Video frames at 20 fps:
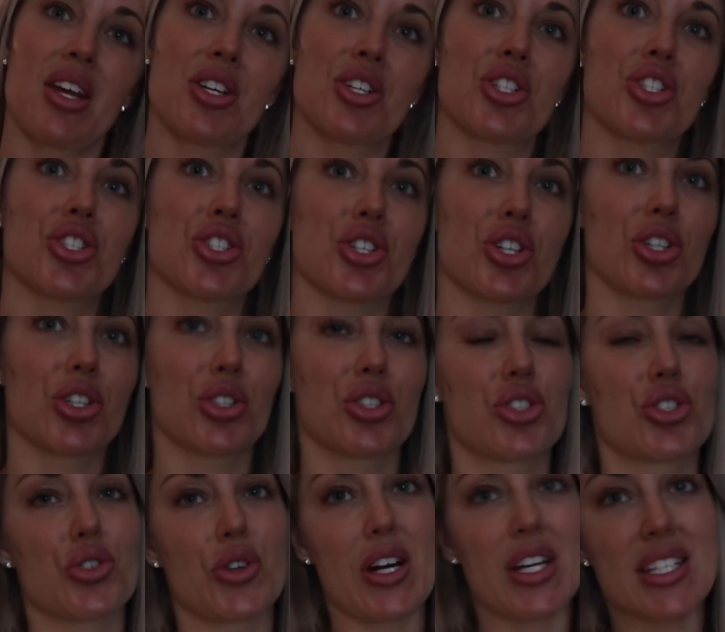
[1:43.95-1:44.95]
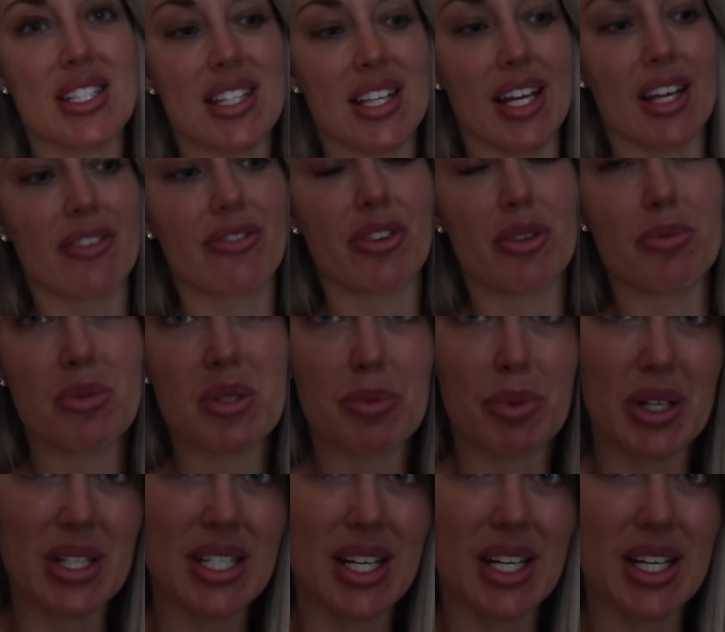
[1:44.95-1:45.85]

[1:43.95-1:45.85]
shirt dress thing from spray